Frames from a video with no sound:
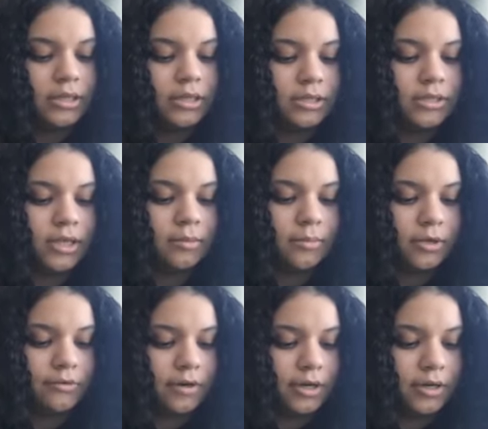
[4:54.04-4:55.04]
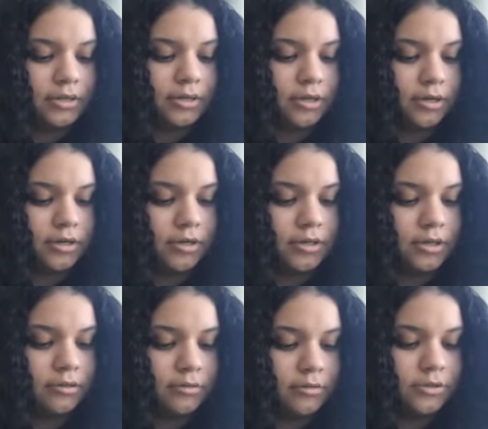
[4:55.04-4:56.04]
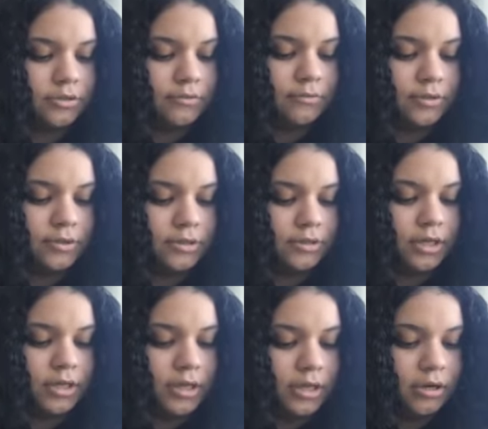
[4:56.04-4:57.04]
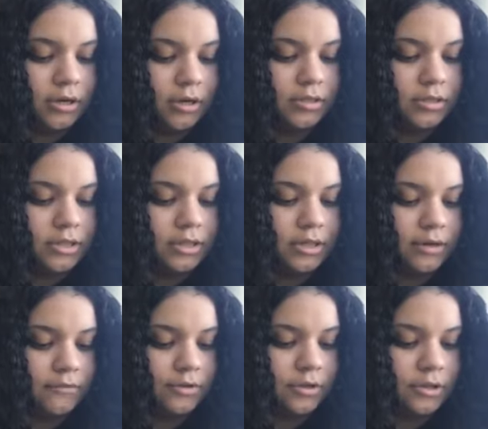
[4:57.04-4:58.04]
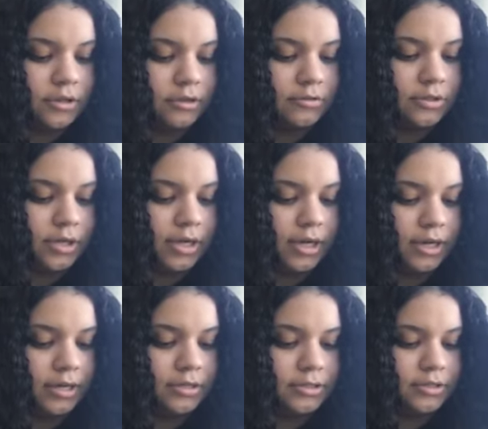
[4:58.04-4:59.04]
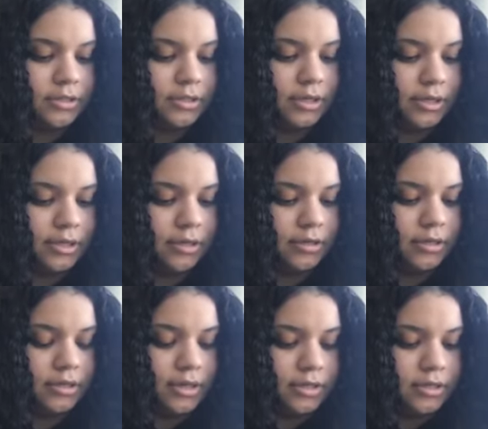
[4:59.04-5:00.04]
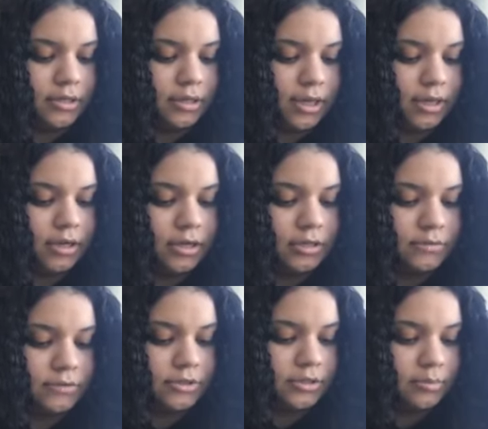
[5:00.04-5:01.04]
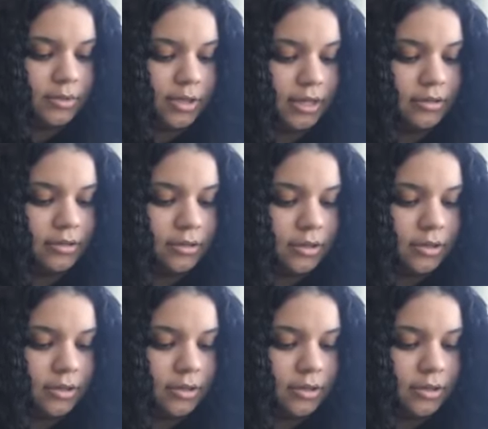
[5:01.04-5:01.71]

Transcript: These landmark writings are, in Lorde's own words, a call to never close our eyes to the terror, to the chaos which is black,